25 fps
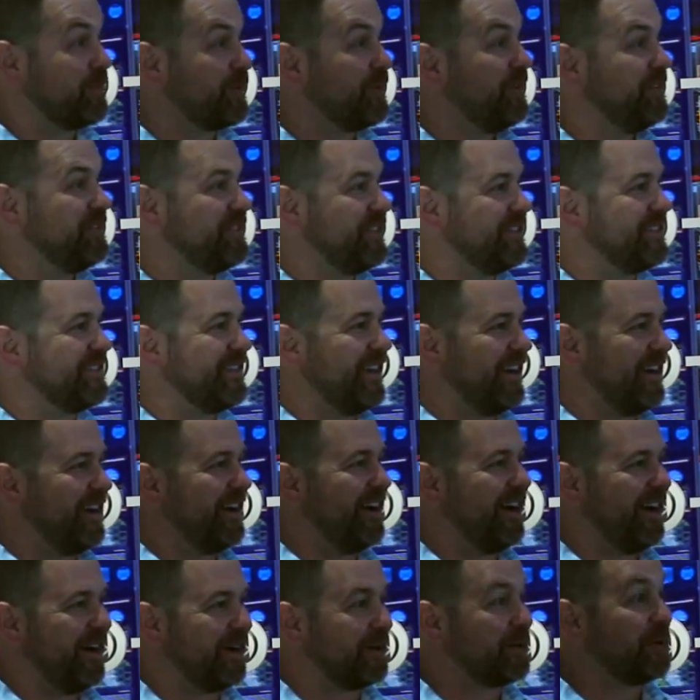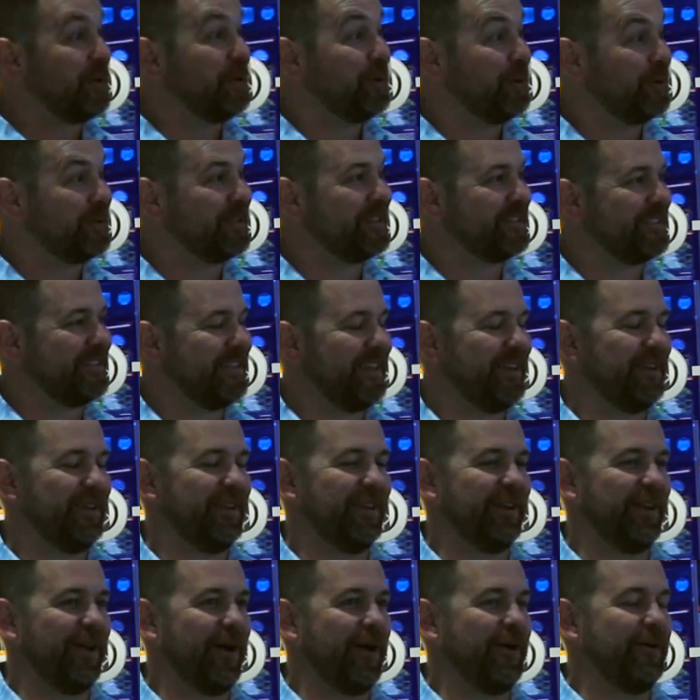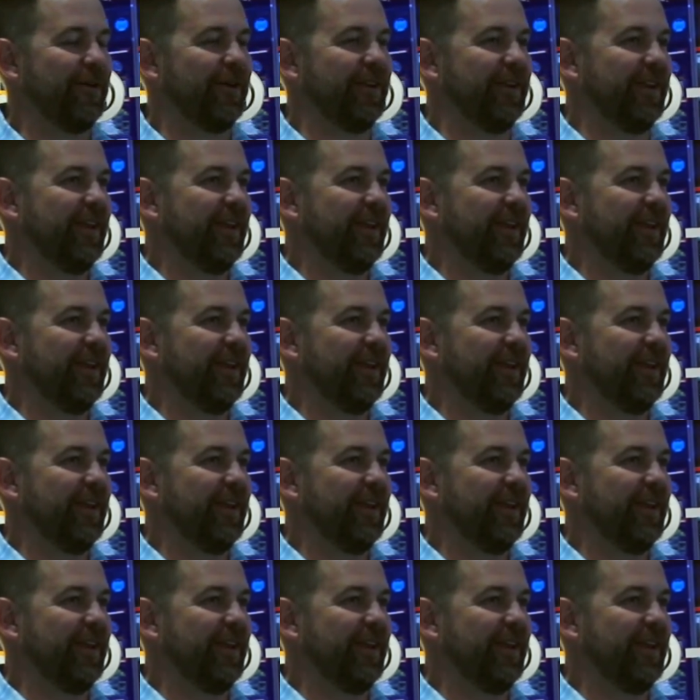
bruises are cool to see, you know.